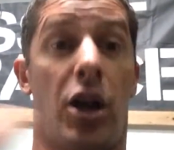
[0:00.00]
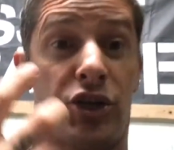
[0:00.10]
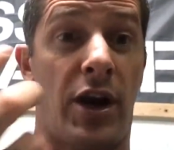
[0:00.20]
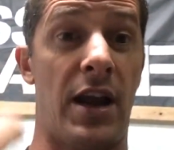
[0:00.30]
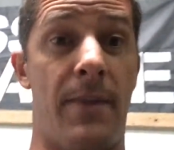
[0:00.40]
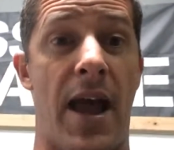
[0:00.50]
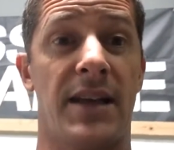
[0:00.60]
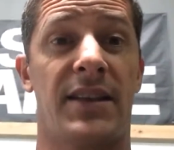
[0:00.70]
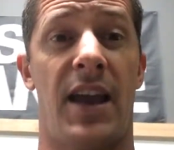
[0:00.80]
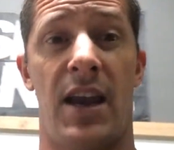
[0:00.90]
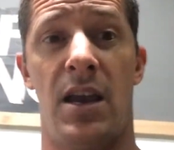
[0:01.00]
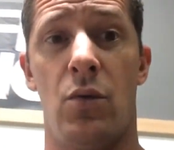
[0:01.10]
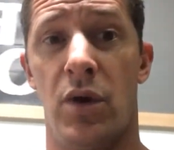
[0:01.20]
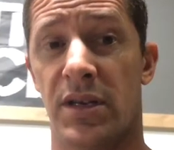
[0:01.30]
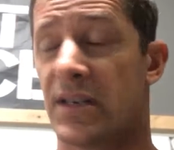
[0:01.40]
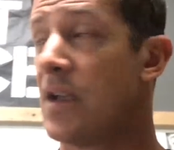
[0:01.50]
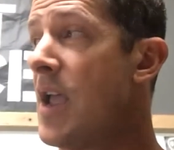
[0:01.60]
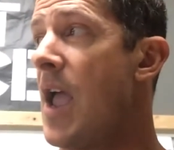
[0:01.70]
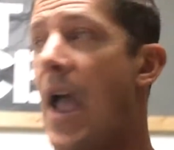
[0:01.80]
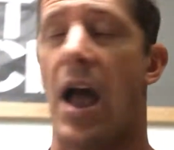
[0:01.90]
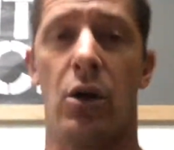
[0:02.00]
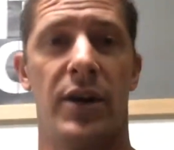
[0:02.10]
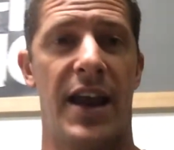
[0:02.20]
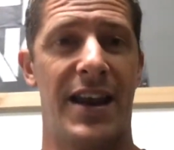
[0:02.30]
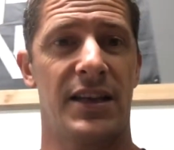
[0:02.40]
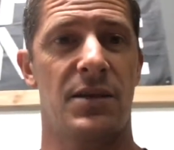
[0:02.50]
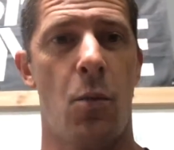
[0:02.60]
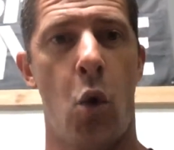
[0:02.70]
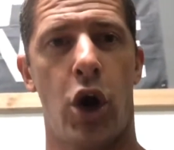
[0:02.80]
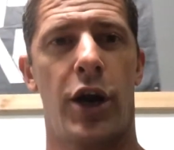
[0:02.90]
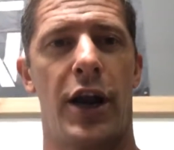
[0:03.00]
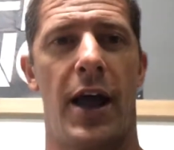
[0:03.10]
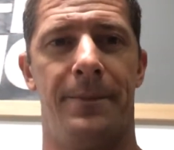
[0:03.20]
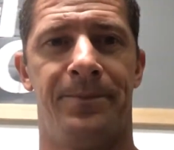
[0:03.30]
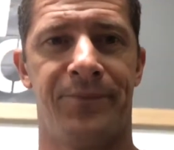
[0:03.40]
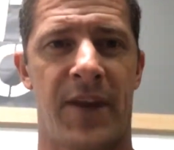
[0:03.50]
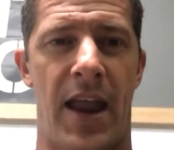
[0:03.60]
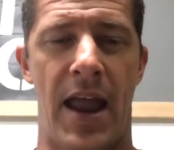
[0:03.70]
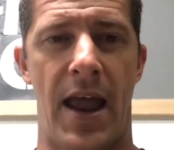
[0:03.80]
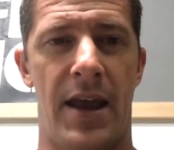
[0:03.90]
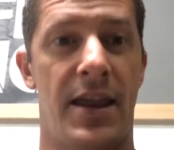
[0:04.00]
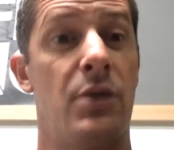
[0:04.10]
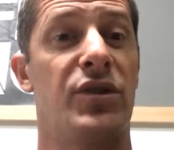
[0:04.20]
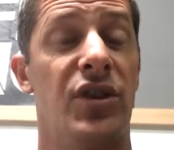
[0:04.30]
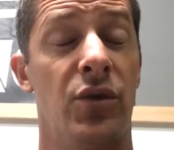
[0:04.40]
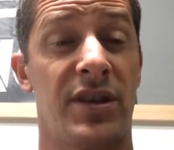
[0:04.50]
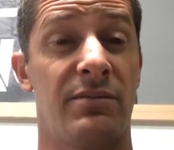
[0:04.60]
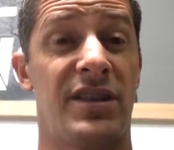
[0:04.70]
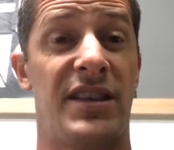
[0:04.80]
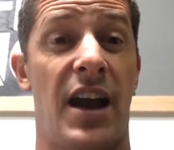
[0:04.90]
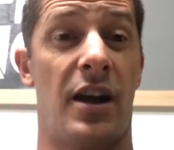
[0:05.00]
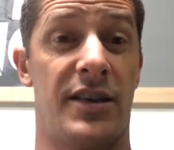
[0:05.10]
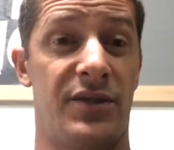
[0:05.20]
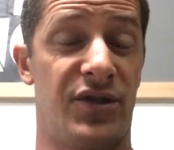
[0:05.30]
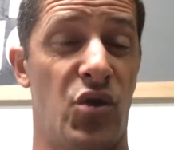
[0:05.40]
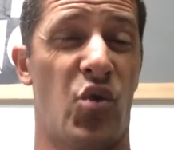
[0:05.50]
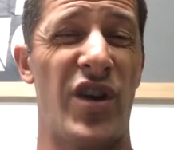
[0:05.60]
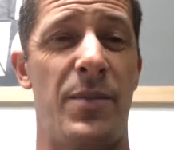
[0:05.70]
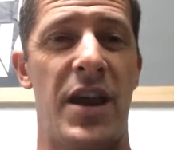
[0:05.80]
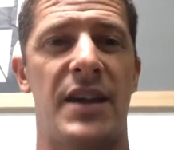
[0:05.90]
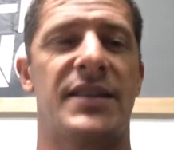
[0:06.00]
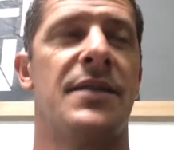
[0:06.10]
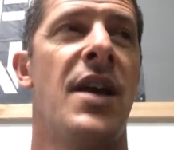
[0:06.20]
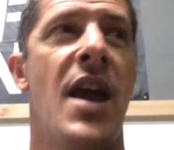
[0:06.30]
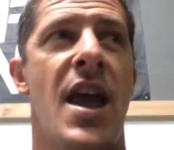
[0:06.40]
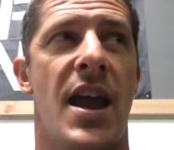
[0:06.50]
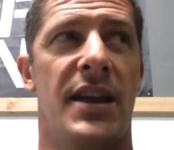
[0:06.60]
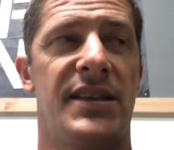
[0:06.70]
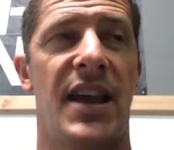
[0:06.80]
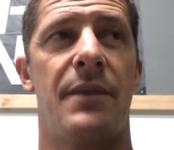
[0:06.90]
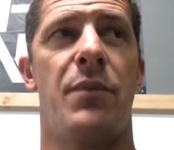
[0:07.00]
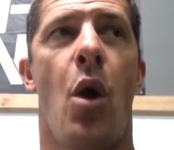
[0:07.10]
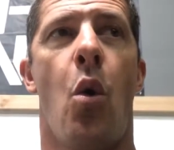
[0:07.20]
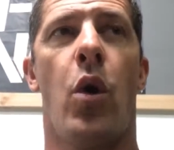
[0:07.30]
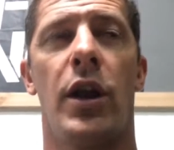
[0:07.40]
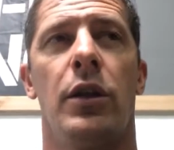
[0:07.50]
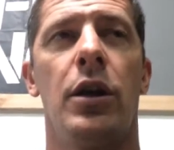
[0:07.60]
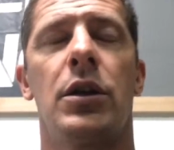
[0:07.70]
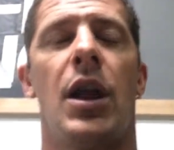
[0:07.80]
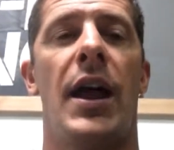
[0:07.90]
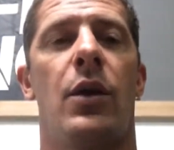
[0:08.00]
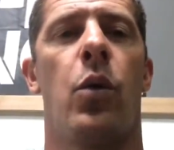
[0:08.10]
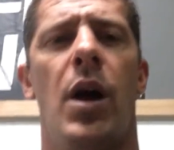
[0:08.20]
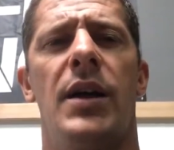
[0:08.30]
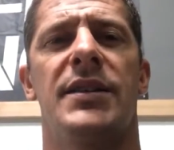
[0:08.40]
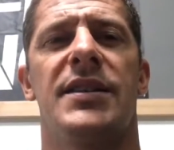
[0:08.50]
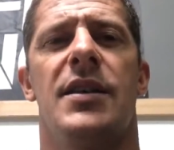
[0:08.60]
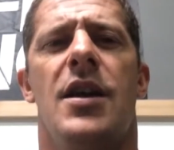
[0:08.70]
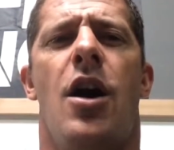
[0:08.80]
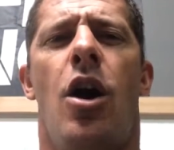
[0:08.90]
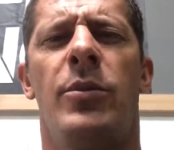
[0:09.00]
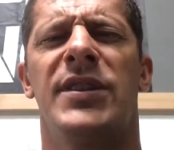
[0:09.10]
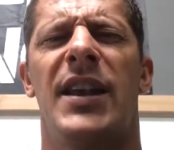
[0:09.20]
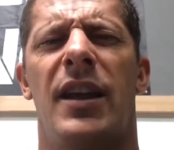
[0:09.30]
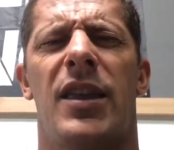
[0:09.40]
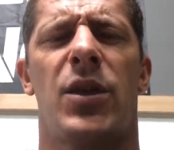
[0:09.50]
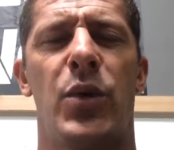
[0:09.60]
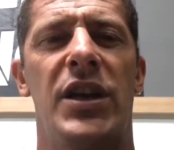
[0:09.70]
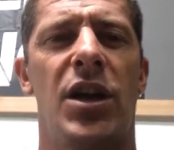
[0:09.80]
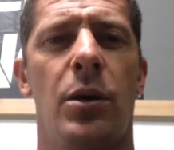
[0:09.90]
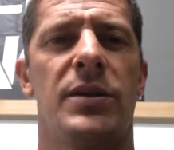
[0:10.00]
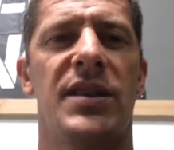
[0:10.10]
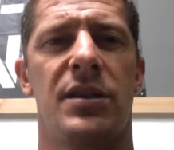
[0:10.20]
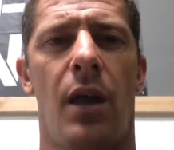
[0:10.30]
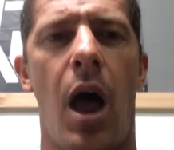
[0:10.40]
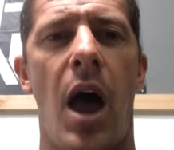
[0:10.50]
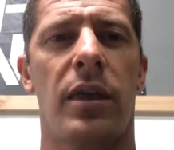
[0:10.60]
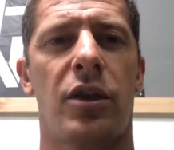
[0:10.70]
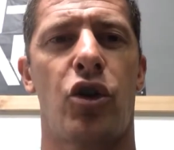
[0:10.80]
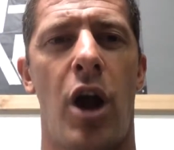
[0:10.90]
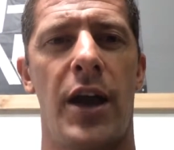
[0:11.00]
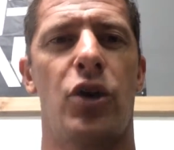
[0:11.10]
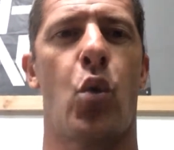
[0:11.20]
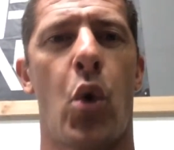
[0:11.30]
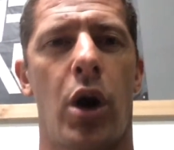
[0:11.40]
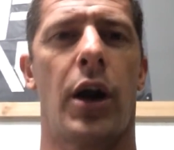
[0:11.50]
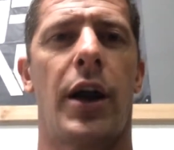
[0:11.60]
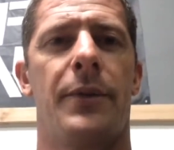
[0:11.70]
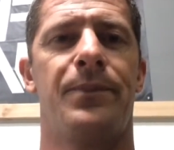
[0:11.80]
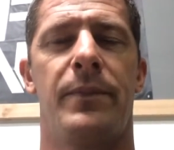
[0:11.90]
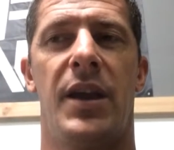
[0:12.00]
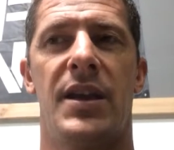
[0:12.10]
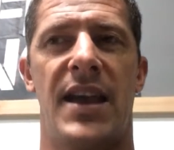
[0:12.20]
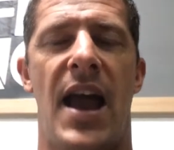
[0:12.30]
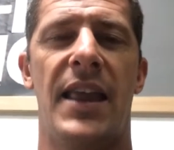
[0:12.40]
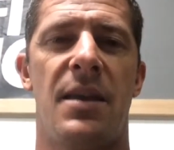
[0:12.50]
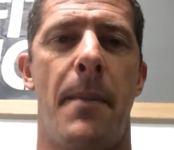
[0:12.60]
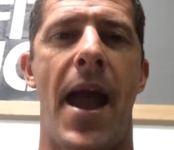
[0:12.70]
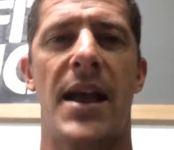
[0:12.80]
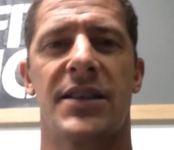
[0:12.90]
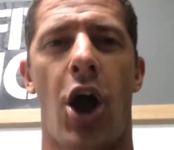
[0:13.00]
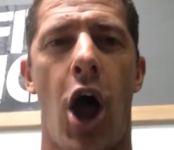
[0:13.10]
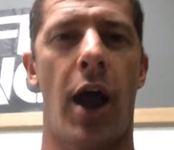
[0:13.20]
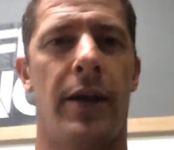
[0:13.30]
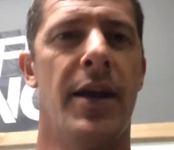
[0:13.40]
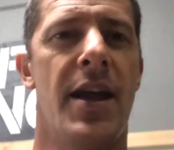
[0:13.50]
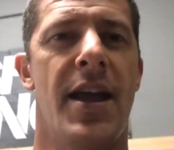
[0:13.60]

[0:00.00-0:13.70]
training mask, and he was out getting some work done, and he was doing some stairs, he was doing repeats, and he said what it looked like was almost like a 3-toed sloth trying to work because he had the mask on.